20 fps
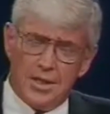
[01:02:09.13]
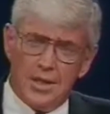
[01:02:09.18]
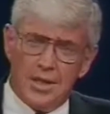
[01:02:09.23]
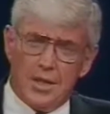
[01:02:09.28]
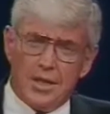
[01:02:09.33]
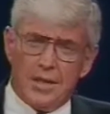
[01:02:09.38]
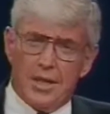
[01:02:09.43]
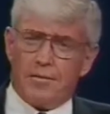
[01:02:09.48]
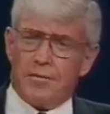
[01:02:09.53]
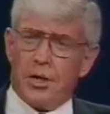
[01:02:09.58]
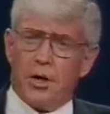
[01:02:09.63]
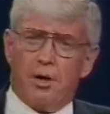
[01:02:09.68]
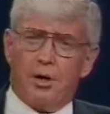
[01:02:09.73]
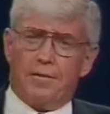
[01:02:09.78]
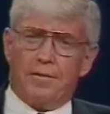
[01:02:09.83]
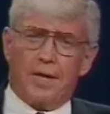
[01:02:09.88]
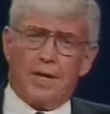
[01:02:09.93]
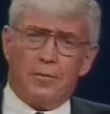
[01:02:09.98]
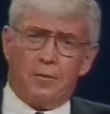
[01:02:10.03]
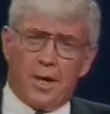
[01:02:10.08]
that the
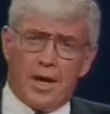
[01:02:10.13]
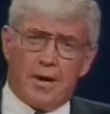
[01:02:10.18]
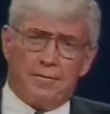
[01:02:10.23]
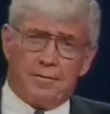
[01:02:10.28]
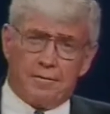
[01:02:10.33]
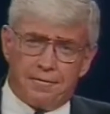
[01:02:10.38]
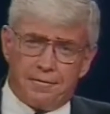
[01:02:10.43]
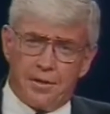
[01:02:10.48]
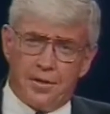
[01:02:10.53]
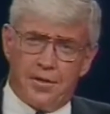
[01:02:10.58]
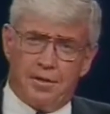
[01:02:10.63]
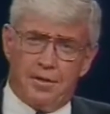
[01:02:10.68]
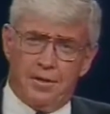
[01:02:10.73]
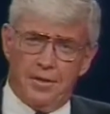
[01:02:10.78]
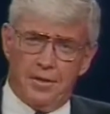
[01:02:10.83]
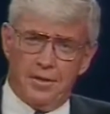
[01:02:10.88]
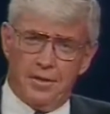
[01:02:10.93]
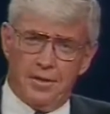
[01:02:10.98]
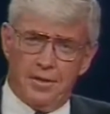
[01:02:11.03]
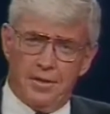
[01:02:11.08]
only thing we have to fear
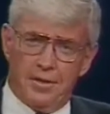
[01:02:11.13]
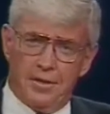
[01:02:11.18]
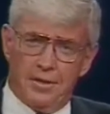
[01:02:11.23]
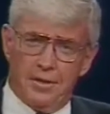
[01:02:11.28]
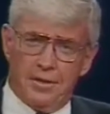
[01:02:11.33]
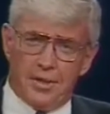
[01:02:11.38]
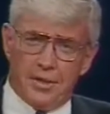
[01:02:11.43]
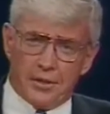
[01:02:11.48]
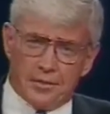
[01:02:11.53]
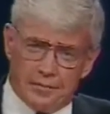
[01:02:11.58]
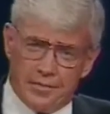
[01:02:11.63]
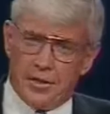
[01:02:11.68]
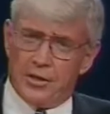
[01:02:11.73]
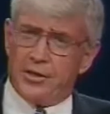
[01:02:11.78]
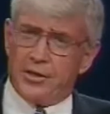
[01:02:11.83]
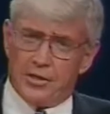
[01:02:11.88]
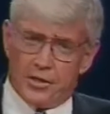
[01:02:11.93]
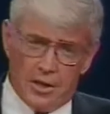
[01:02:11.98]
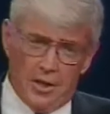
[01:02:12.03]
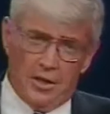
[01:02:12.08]
is fear
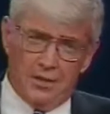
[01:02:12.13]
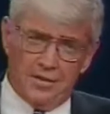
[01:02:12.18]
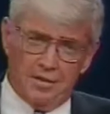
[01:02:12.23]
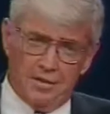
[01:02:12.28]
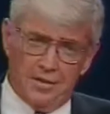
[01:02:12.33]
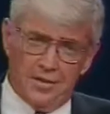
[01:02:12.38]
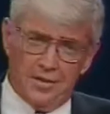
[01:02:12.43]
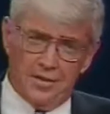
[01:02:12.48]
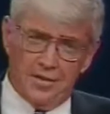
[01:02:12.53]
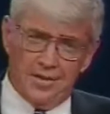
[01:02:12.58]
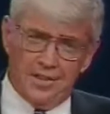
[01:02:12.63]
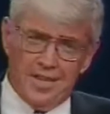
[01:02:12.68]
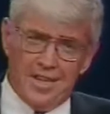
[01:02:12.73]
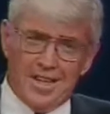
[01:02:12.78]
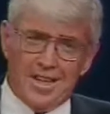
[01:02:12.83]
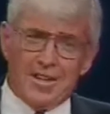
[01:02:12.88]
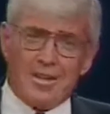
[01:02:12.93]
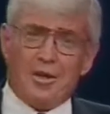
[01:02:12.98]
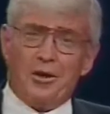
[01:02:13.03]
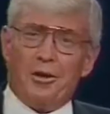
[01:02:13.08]
itself.
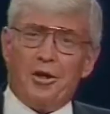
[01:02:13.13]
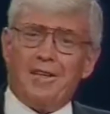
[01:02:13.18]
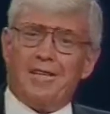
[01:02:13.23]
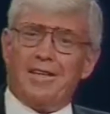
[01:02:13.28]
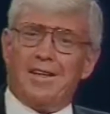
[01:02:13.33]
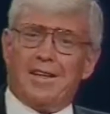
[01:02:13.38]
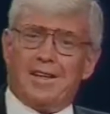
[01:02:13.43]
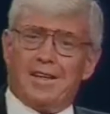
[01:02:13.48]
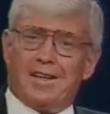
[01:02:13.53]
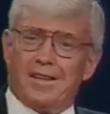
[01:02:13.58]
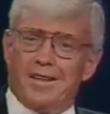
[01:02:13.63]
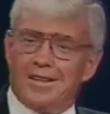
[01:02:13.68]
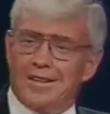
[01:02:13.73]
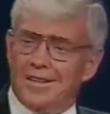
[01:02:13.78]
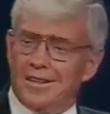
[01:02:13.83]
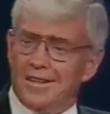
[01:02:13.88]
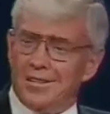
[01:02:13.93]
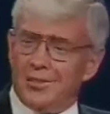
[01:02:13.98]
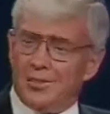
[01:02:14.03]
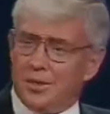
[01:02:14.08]
The only thing,
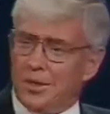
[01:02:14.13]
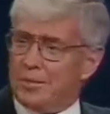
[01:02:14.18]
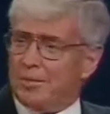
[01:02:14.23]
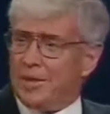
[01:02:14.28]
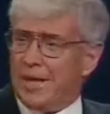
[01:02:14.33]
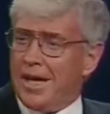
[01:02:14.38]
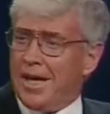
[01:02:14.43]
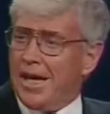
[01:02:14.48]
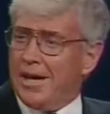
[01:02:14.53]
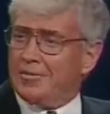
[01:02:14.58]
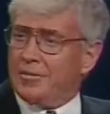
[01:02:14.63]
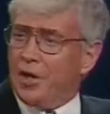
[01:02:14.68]
Jim, they have to